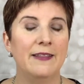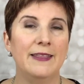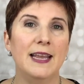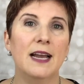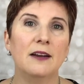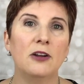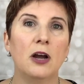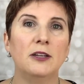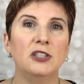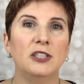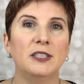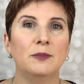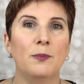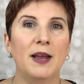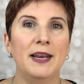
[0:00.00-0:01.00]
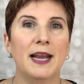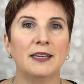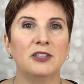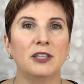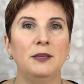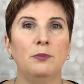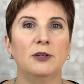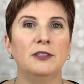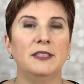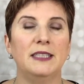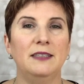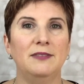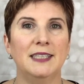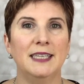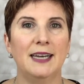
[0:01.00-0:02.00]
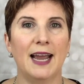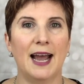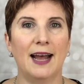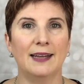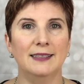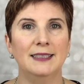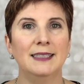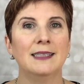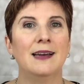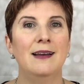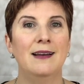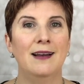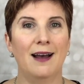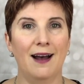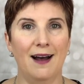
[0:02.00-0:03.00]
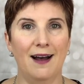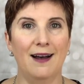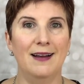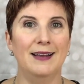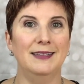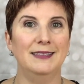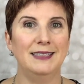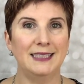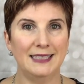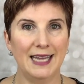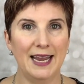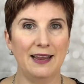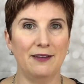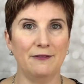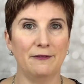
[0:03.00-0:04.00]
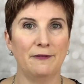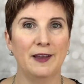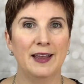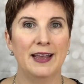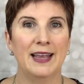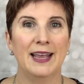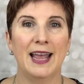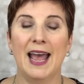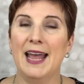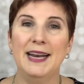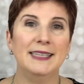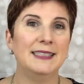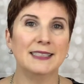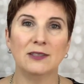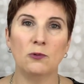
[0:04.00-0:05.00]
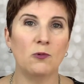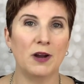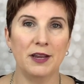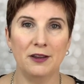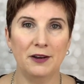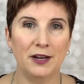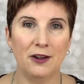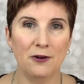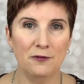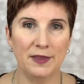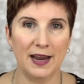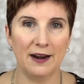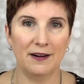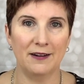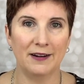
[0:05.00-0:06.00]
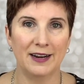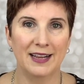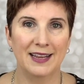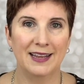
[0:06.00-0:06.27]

The unconscious mind actually perceives it as unsafe and it doesn't want you to go there.